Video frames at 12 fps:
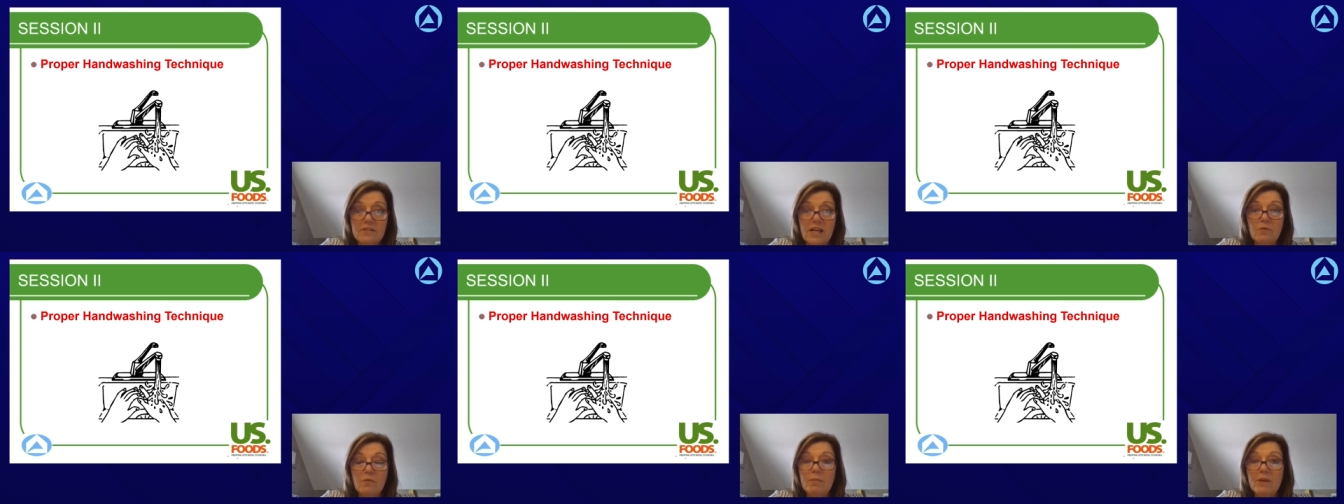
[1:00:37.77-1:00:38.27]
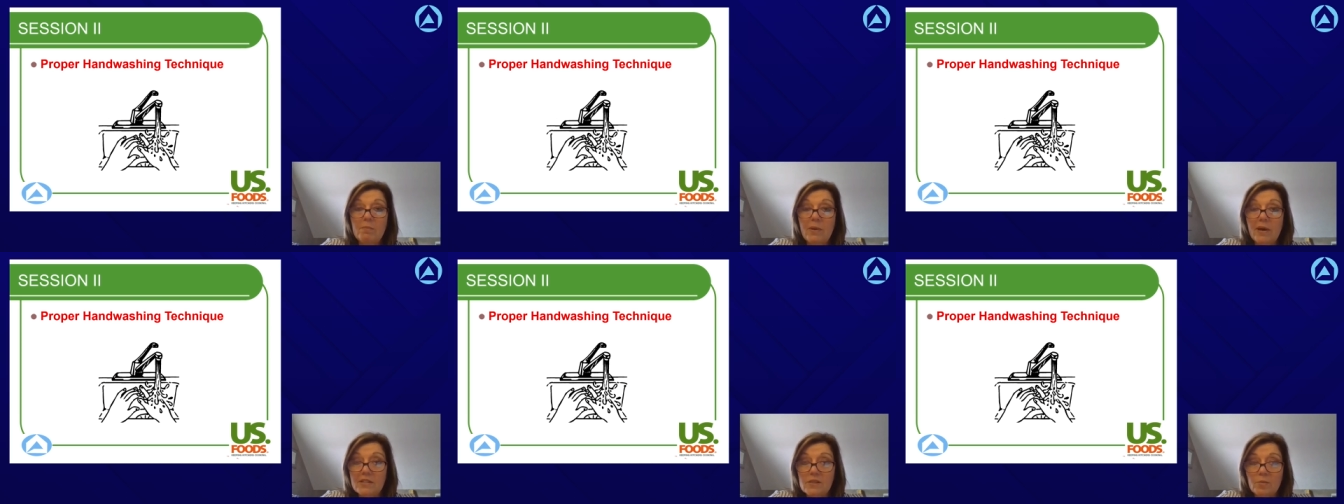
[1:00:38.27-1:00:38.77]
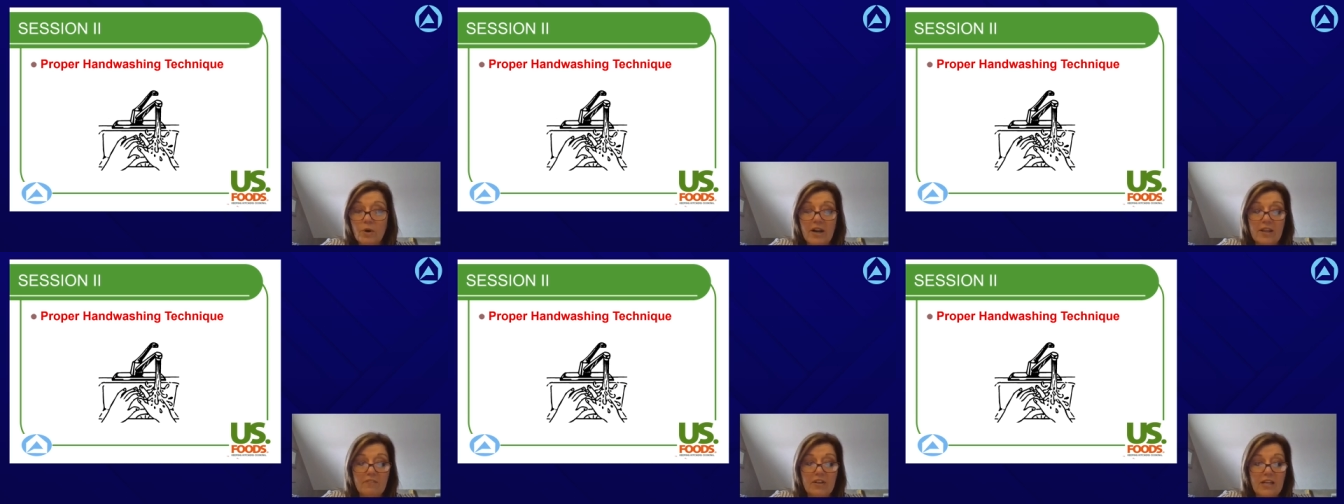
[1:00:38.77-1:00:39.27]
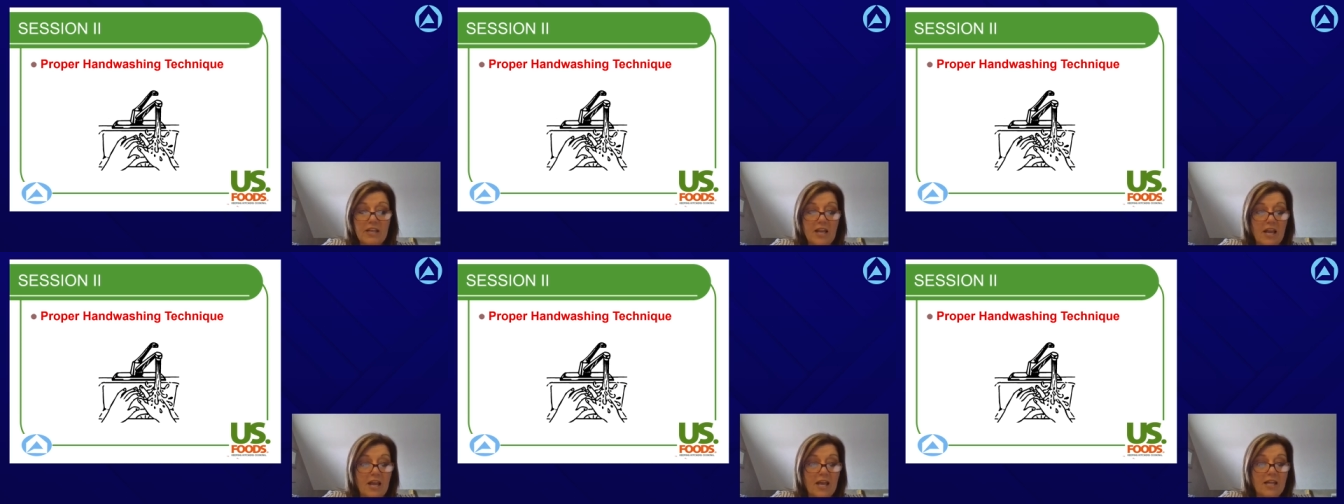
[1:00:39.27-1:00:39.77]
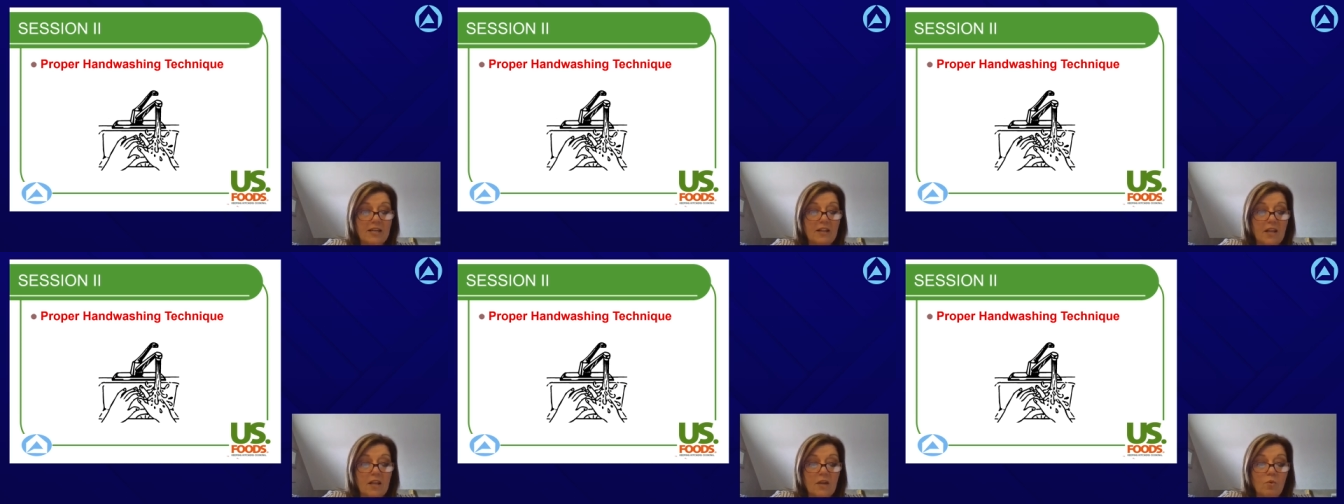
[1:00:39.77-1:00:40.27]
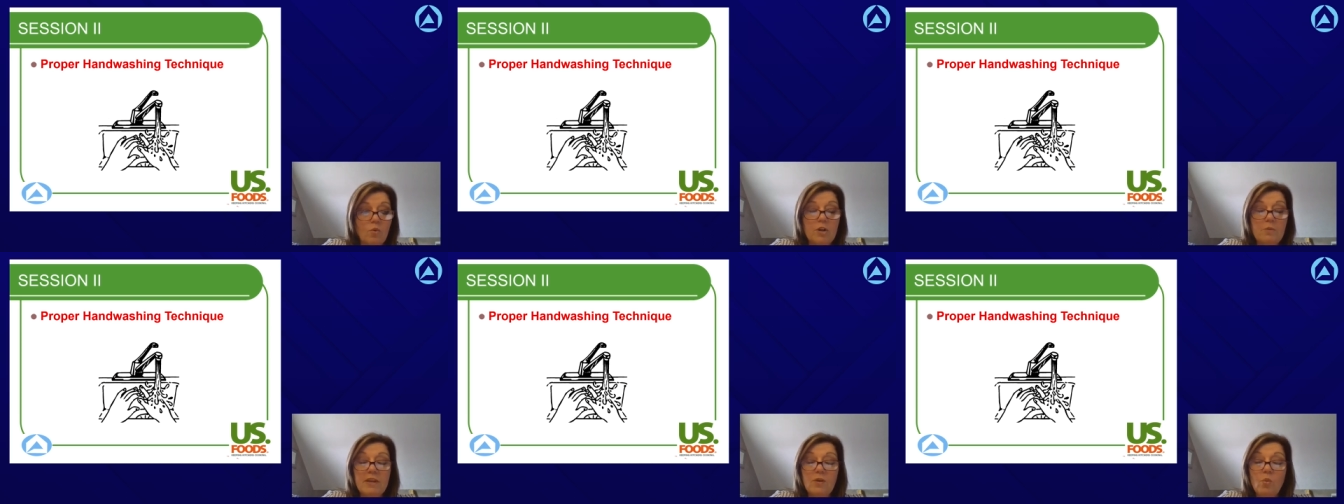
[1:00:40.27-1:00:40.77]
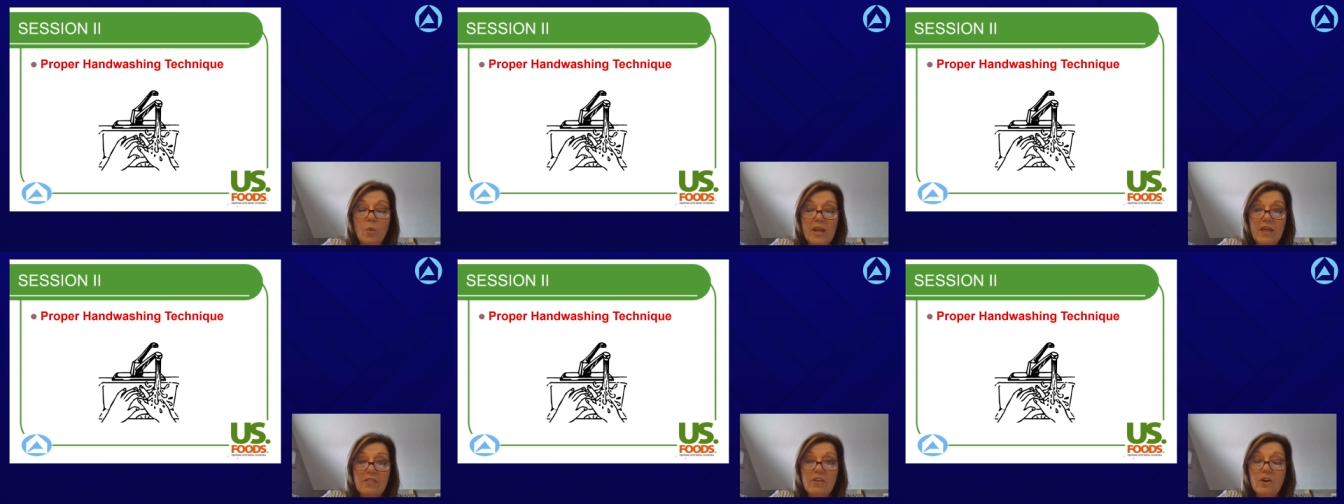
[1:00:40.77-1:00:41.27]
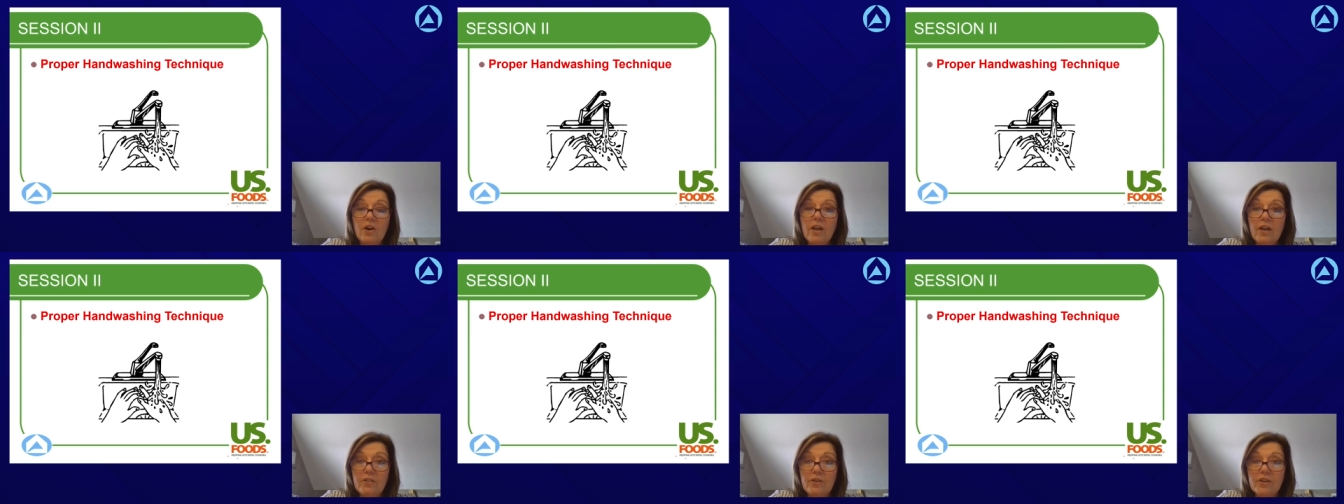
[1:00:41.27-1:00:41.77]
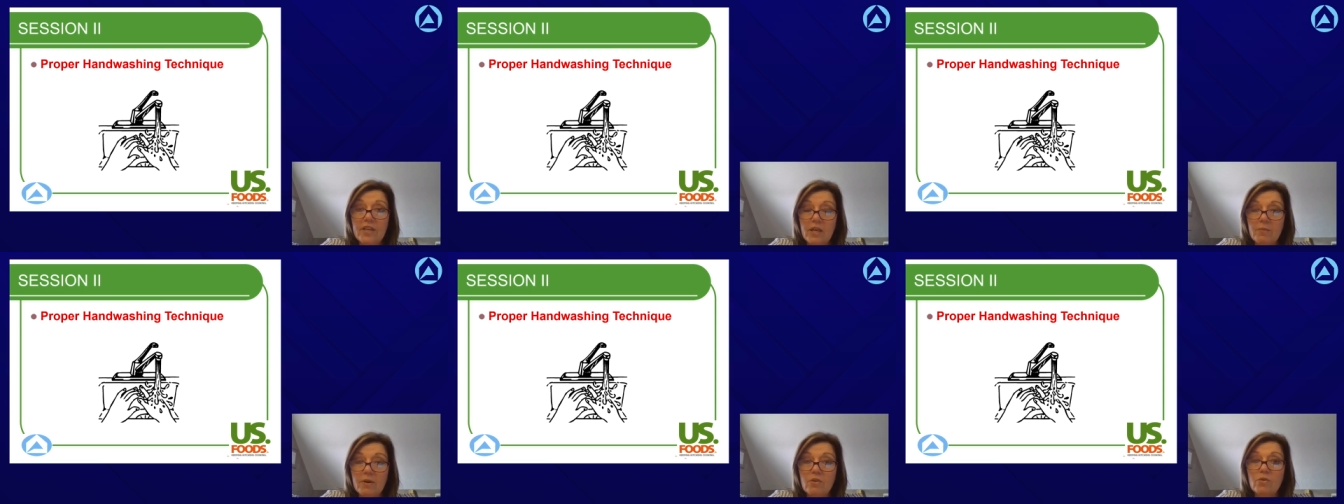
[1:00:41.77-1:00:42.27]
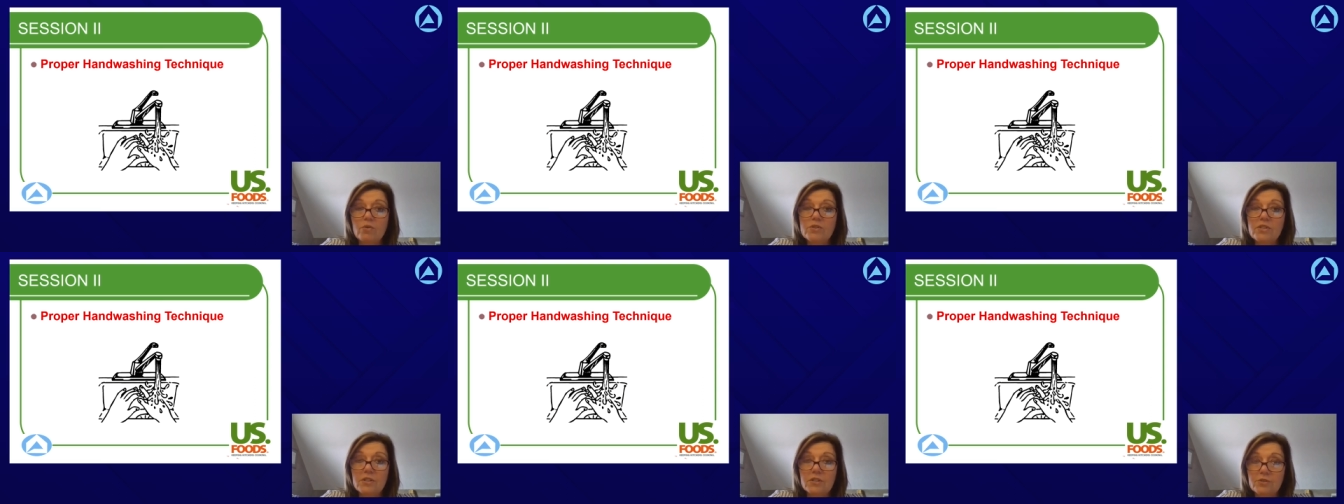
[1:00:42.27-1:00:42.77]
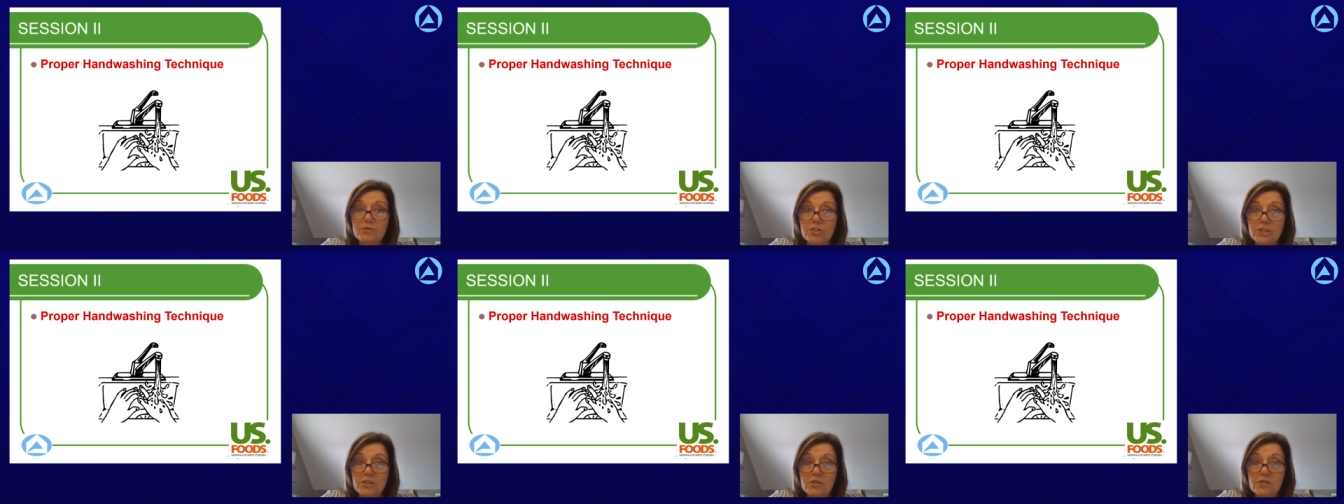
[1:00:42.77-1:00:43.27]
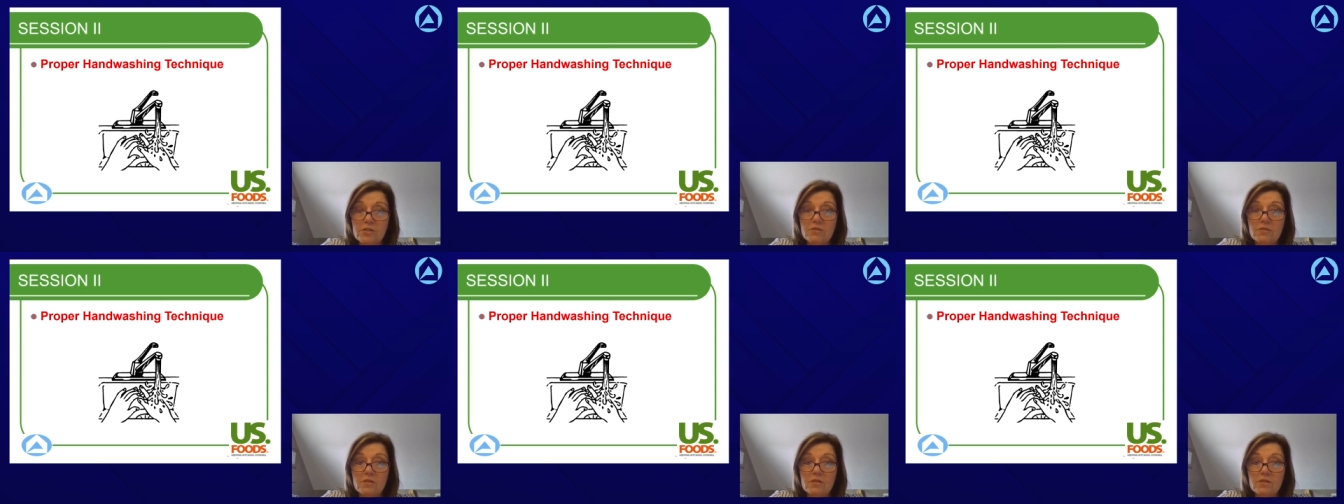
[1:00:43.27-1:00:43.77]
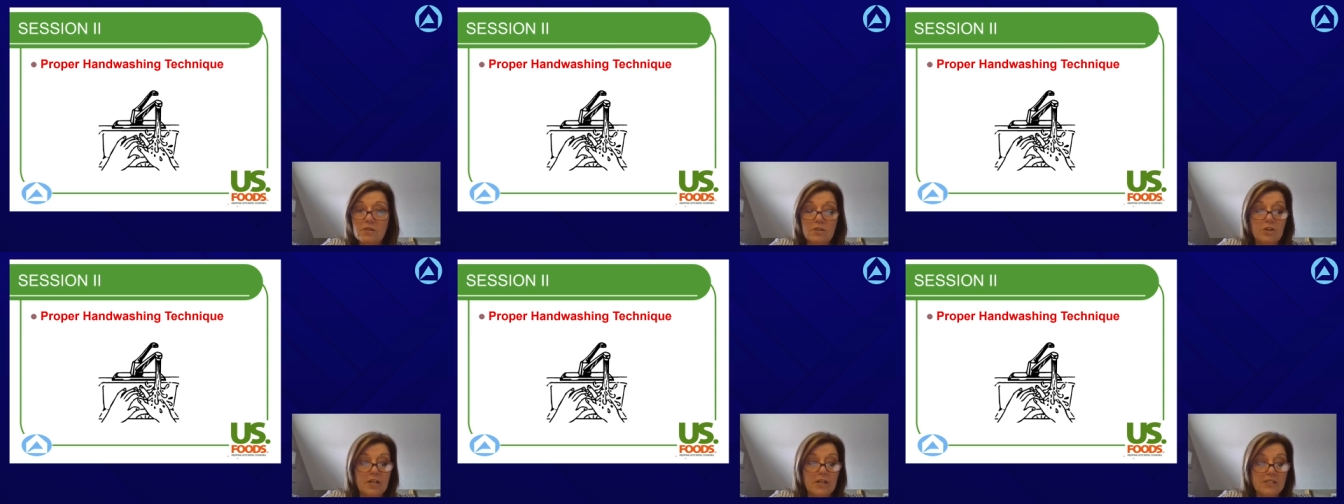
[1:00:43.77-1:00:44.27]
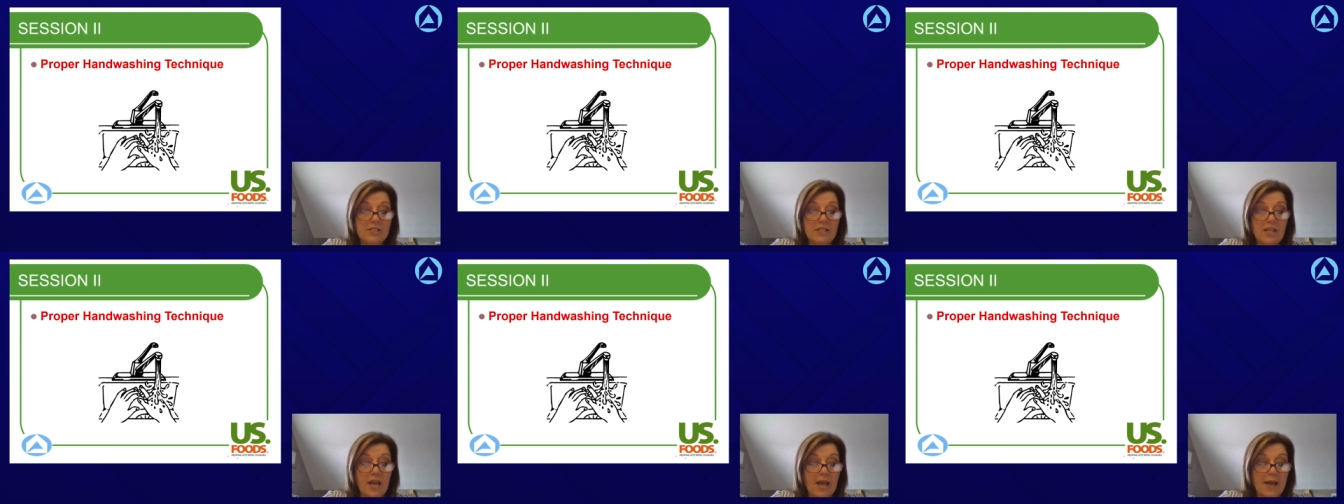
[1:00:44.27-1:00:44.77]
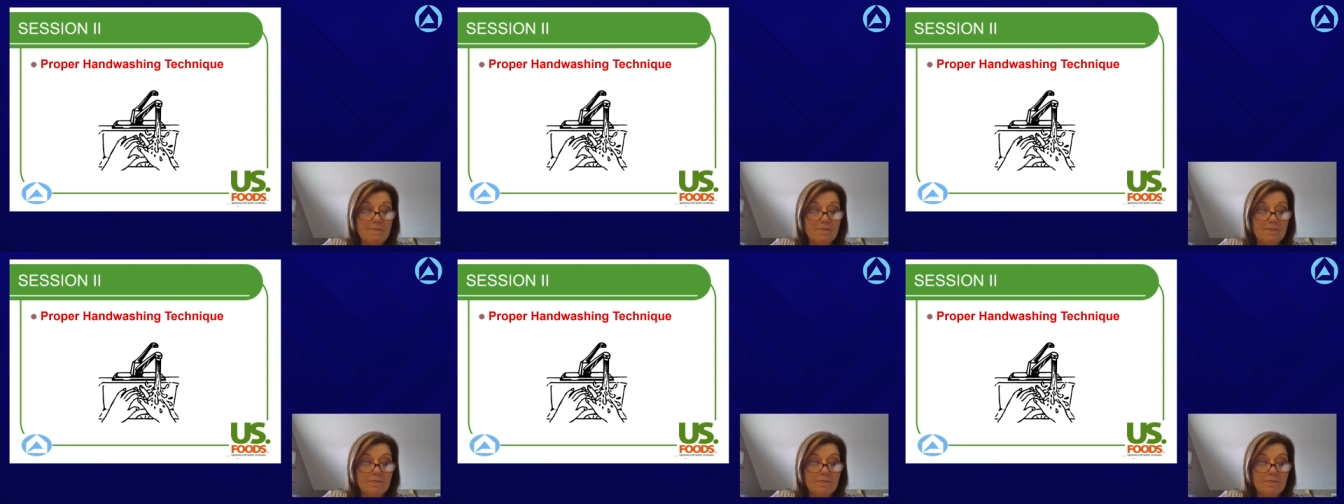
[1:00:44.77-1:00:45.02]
that would be bug spray of any kind, would be with your other chemical solutions. So you're going to see that.